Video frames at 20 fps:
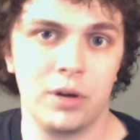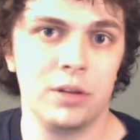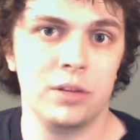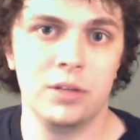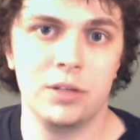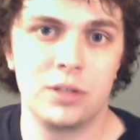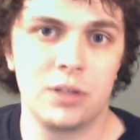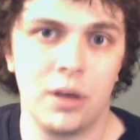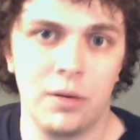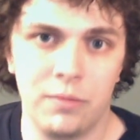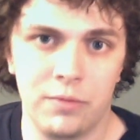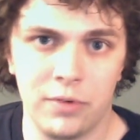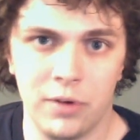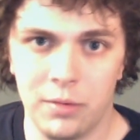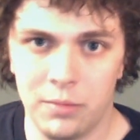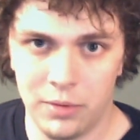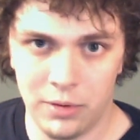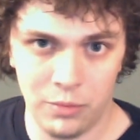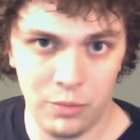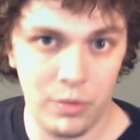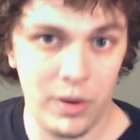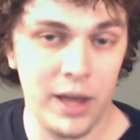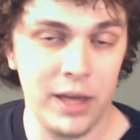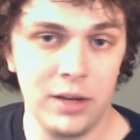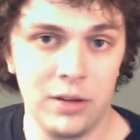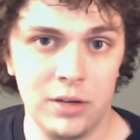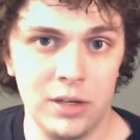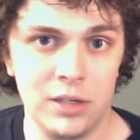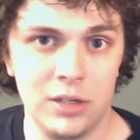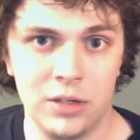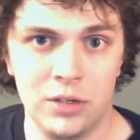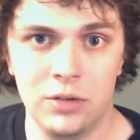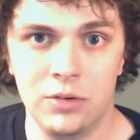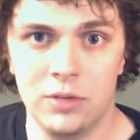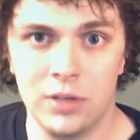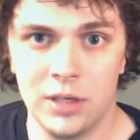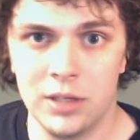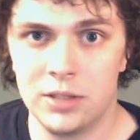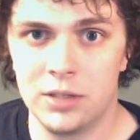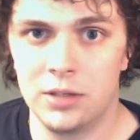did this come from, and why do you need to
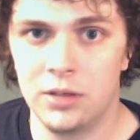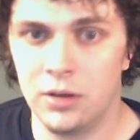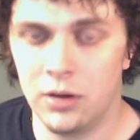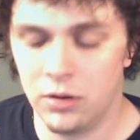do this?